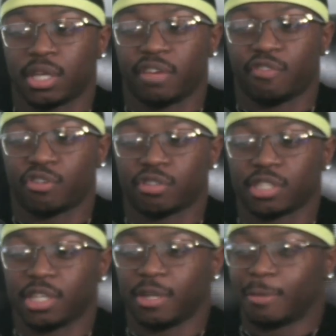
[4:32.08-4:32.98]
adversity
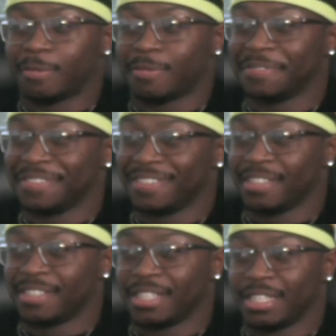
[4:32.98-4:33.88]
though,
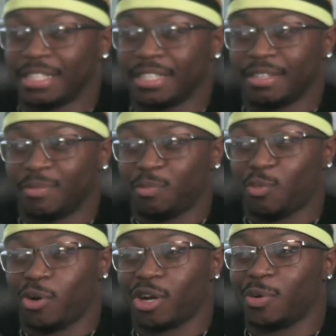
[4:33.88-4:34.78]
more
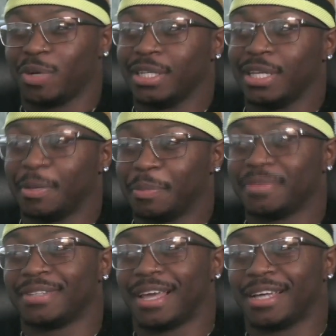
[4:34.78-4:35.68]
go in depth,
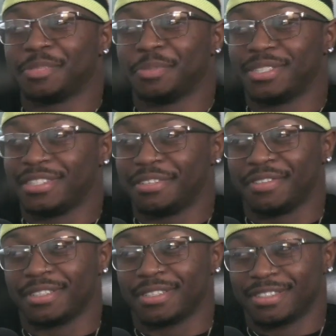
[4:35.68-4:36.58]
like specific,
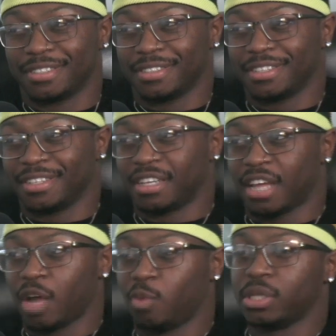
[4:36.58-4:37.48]
like
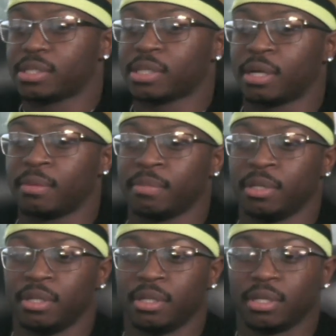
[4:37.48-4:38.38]
what is some okay.
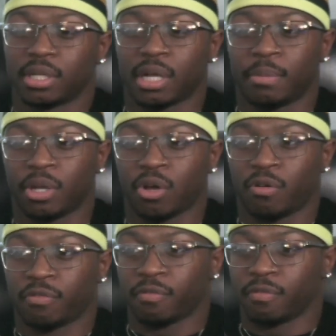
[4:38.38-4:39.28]
coming
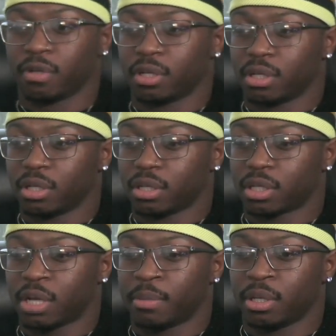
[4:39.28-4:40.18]
off,
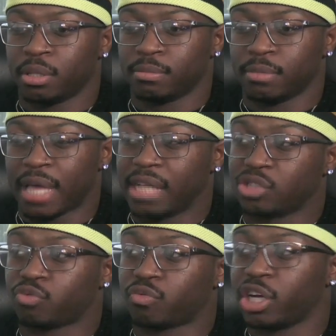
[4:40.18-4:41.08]
coming as a
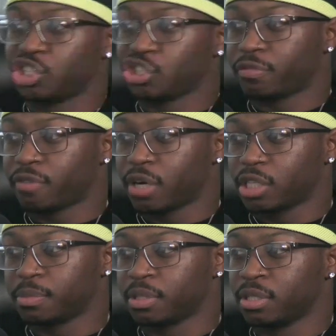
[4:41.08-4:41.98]
red shirt
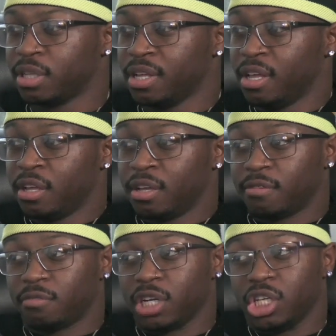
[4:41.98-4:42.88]
freshman.
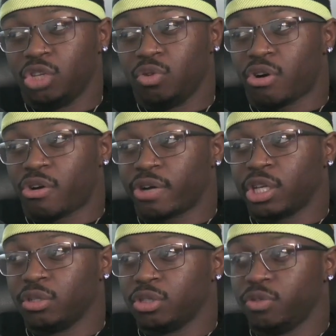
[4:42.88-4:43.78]
Really, you already
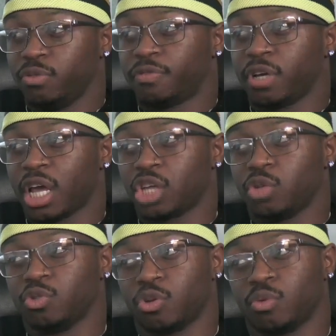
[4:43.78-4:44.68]
you felt like you
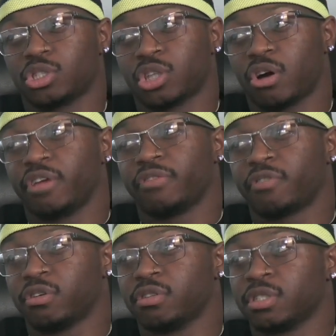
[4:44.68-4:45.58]
was gonna start at
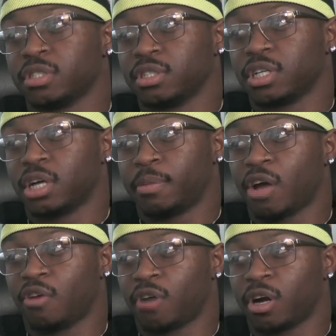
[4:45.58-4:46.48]
first coming out, right?